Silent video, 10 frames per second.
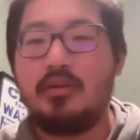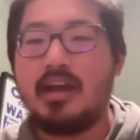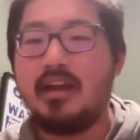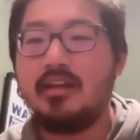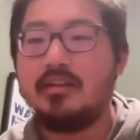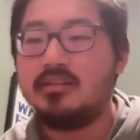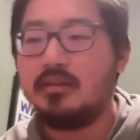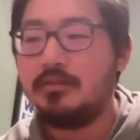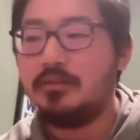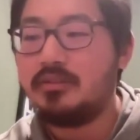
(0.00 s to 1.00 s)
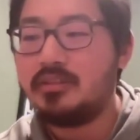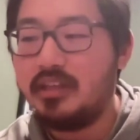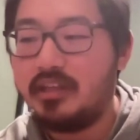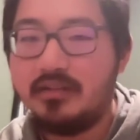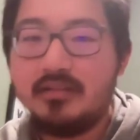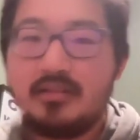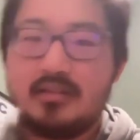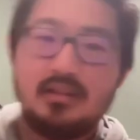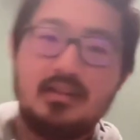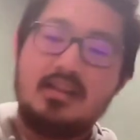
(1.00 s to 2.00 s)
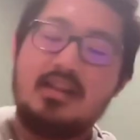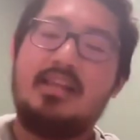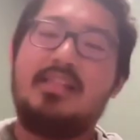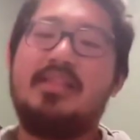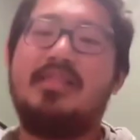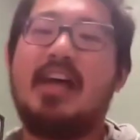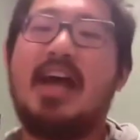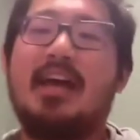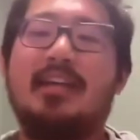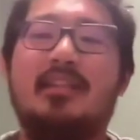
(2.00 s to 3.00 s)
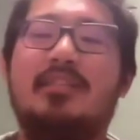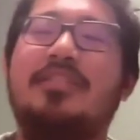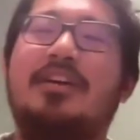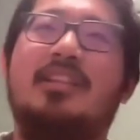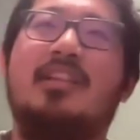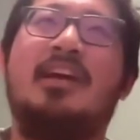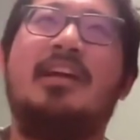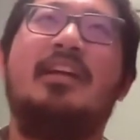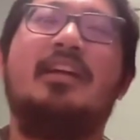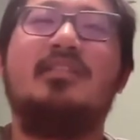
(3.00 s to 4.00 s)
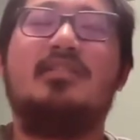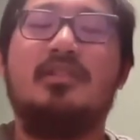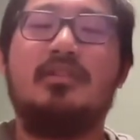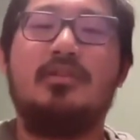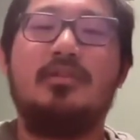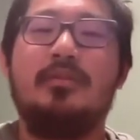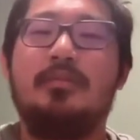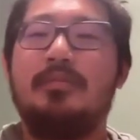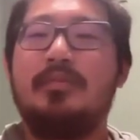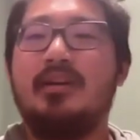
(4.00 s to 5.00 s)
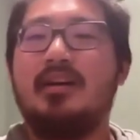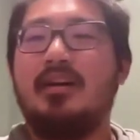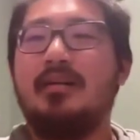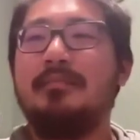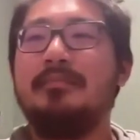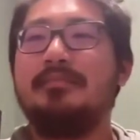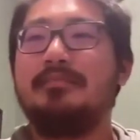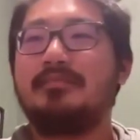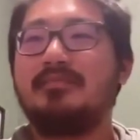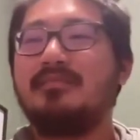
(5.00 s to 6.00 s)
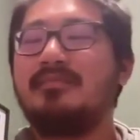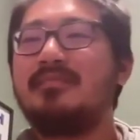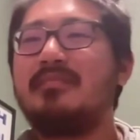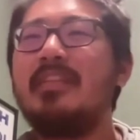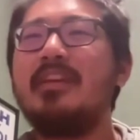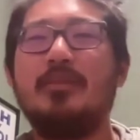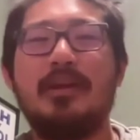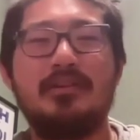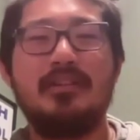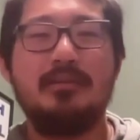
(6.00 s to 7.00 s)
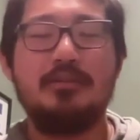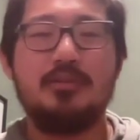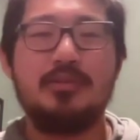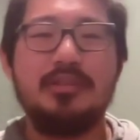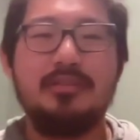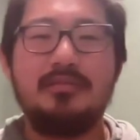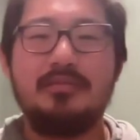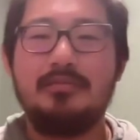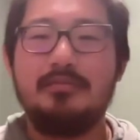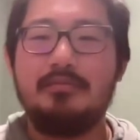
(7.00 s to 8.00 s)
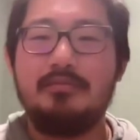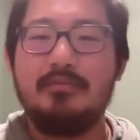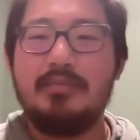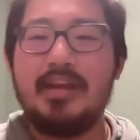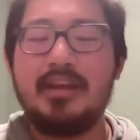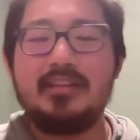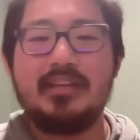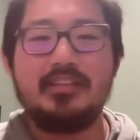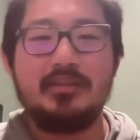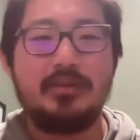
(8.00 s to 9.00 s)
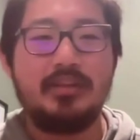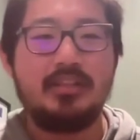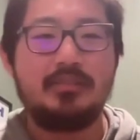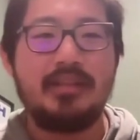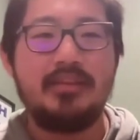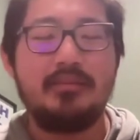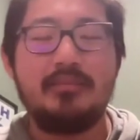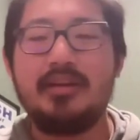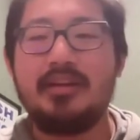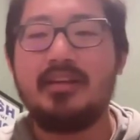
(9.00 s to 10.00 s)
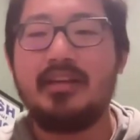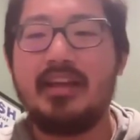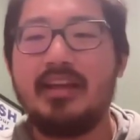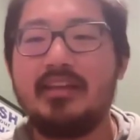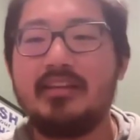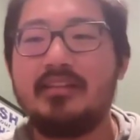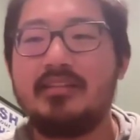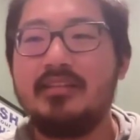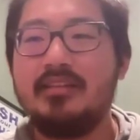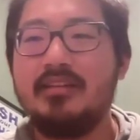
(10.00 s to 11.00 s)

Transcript: look at it and someone will see it. And then that then led into record labels really paying attention where they spent their money and